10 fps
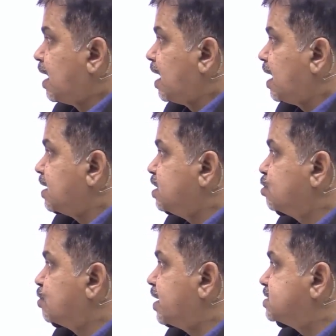and
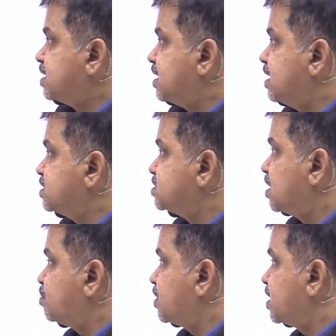UI is the initial
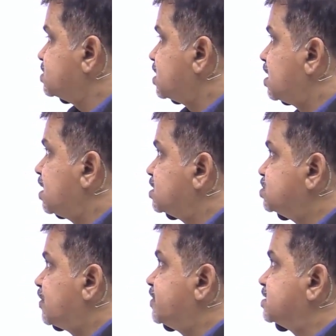potential energy
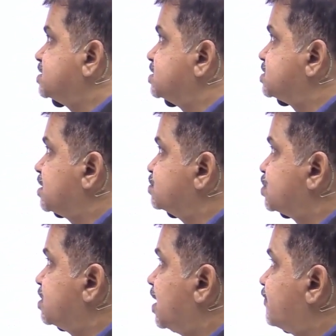of the system so
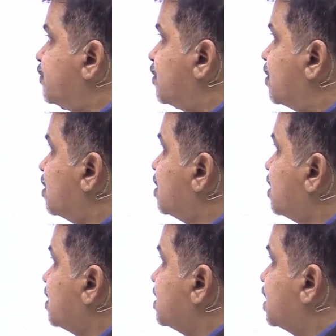therefore
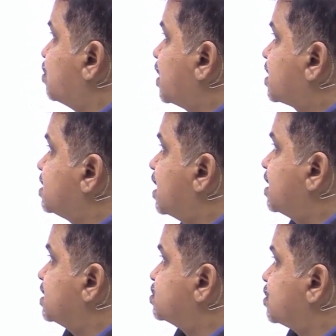the work
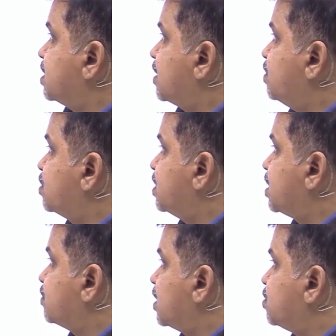done so W
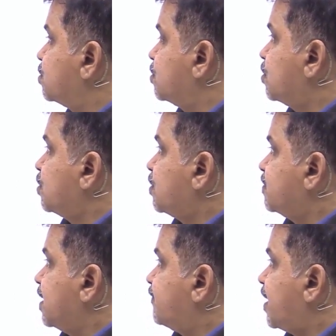equal to
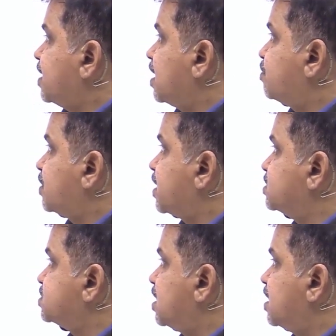the final
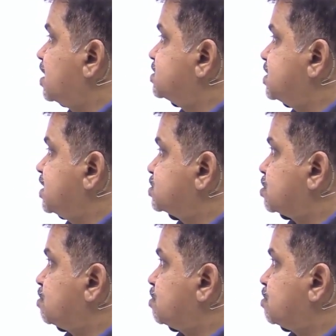potential energy so